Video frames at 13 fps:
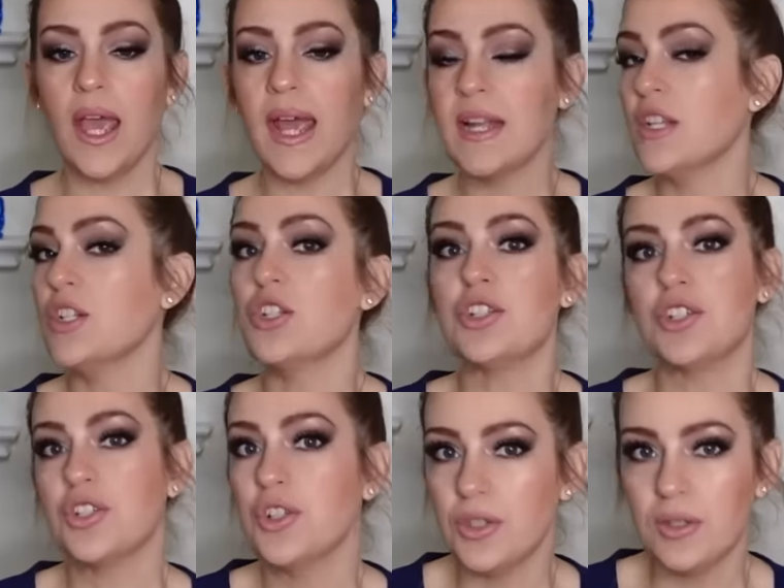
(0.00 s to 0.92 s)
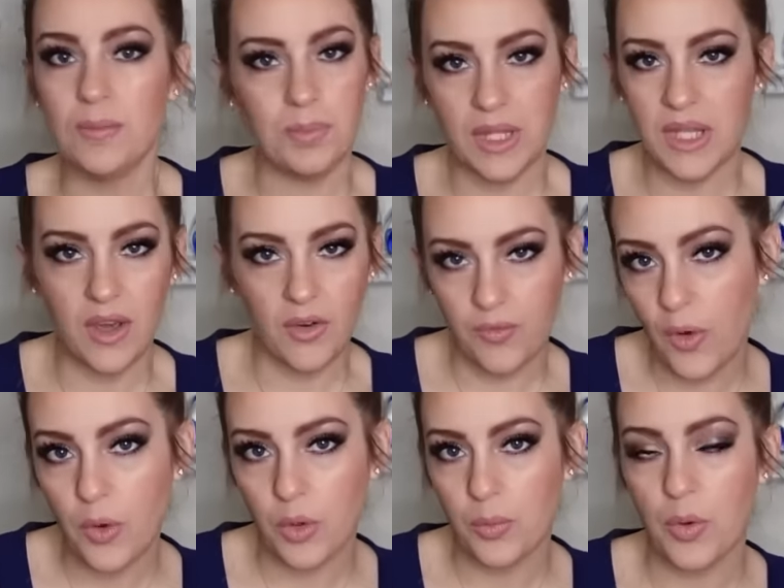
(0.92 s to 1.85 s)
and it shouldn't be a
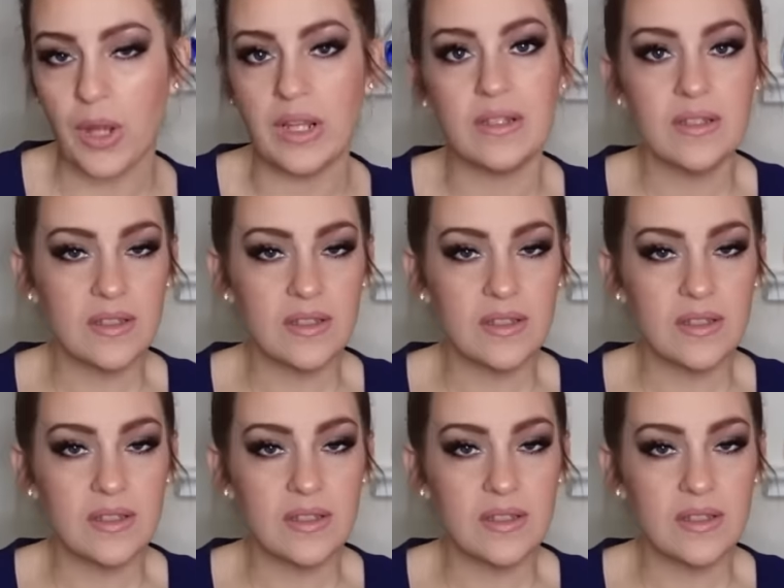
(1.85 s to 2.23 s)
focal point.